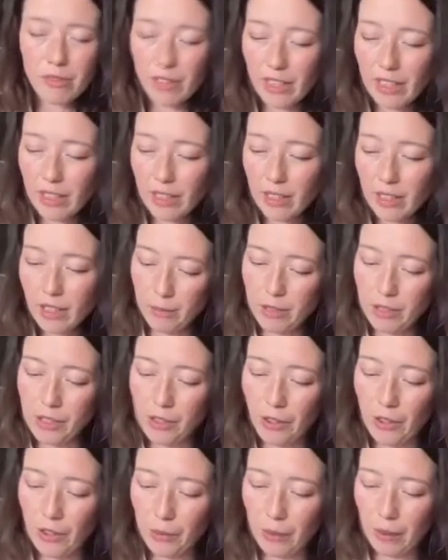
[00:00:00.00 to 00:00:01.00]
it. You could go
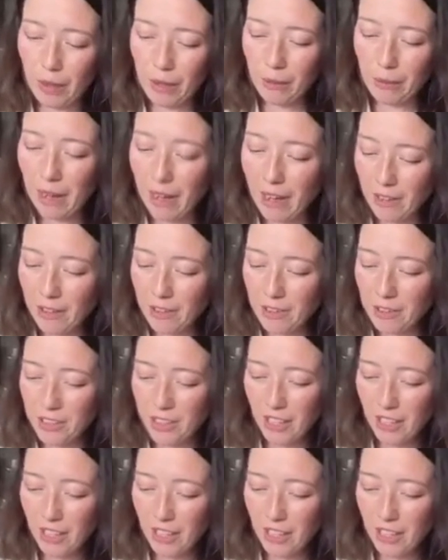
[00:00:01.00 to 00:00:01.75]
all the way around.